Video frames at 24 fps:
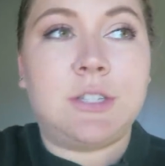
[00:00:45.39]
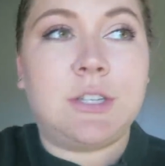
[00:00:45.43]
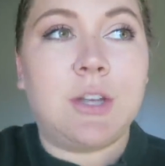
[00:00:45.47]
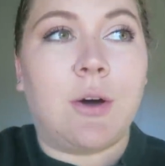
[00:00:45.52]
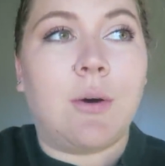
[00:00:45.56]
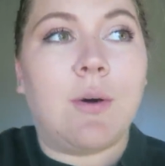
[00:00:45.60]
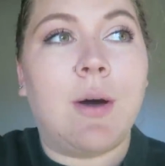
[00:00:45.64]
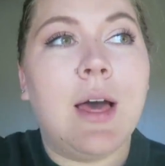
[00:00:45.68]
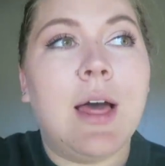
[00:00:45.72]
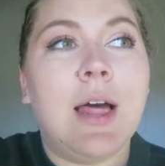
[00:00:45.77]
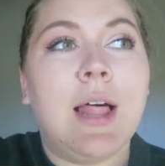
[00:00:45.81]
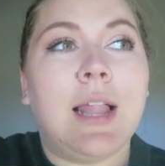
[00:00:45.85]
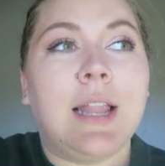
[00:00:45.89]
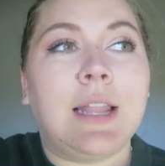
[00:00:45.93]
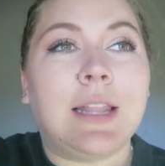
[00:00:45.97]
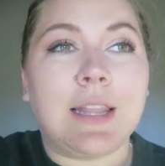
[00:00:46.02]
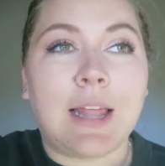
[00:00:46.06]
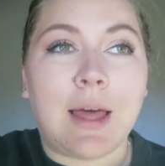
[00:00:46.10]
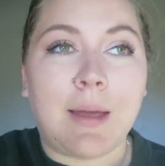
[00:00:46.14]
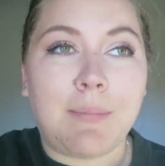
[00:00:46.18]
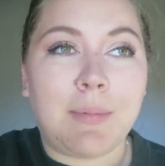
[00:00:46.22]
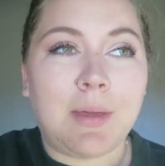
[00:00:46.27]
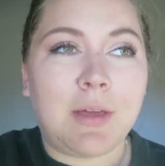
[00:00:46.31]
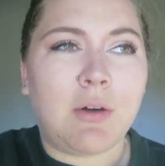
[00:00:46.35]
So
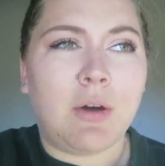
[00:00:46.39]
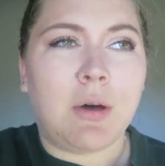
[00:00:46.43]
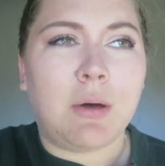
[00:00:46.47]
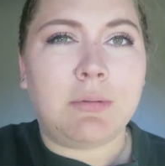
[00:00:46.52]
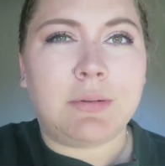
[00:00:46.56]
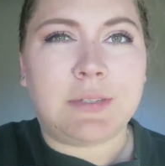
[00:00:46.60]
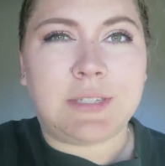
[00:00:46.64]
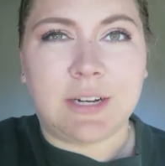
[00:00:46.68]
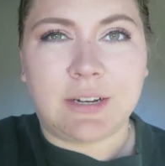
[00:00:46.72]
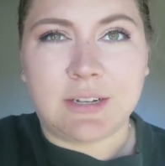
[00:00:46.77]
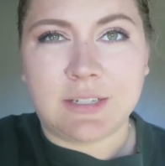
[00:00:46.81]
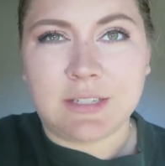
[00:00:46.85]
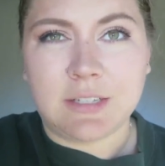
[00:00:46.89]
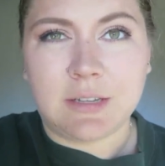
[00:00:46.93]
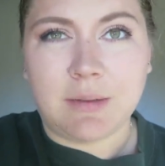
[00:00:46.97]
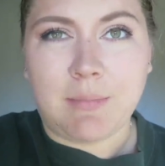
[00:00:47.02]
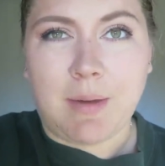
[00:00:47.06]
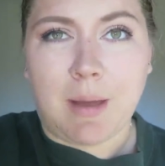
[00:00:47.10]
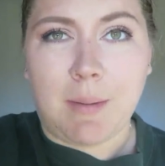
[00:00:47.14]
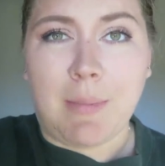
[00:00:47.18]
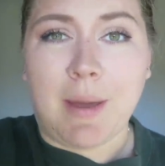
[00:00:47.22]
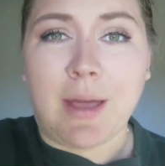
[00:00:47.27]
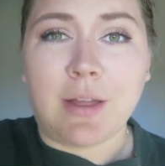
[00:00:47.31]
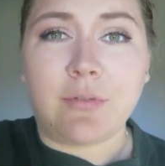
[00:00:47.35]
let me go upstairs into
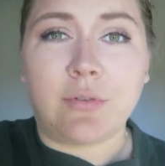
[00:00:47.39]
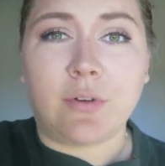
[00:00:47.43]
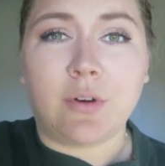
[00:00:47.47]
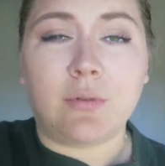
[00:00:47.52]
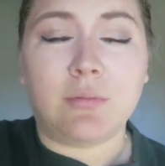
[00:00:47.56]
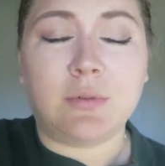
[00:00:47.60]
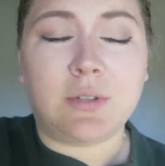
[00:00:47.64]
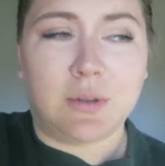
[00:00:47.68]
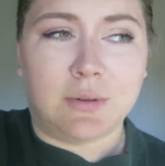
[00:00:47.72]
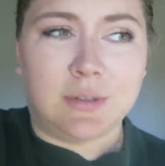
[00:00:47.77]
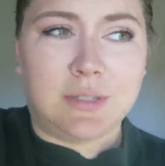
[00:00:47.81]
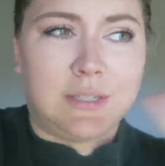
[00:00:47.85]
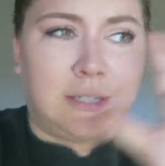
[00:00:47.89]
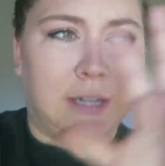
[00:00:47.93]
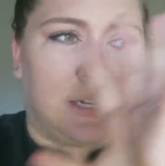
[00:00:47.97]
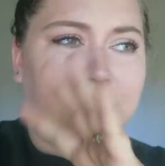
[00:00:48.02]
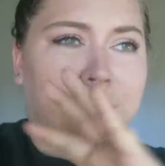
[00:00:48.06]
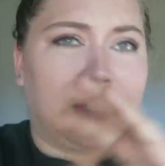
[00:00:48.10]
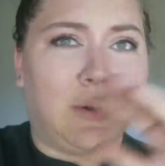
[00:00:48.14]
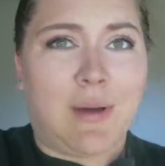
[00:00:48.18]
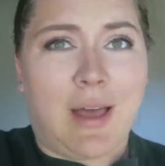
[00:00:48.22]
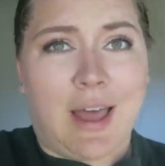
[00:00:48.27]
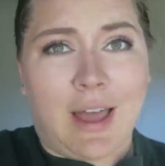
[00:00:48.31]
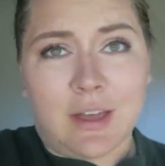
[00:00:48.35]
my bedroom so it's
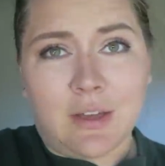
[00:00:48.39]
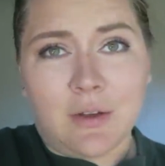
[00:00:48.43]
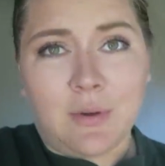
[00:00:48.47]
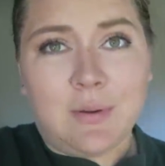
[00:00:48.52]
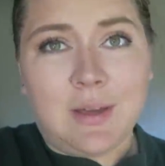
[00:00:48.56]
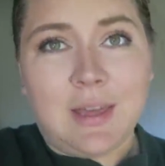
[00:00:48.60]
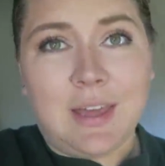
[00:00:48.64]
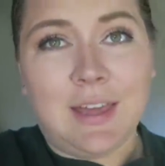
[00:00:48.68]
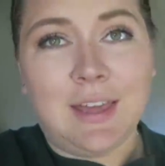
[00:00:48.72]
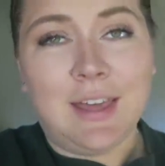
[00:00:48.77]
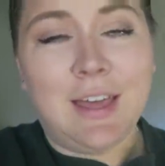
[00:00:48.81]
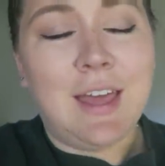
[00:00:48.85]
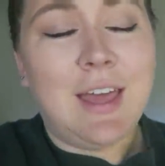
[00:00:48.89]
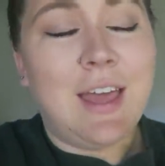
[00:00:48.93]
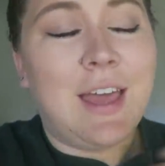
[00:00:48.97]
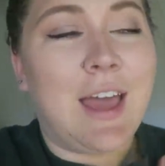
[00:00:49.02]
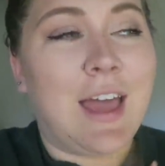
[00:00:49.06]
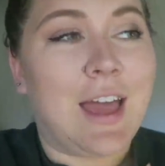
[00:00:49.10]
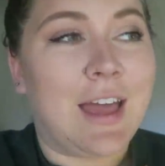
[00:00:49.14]
not so echoey,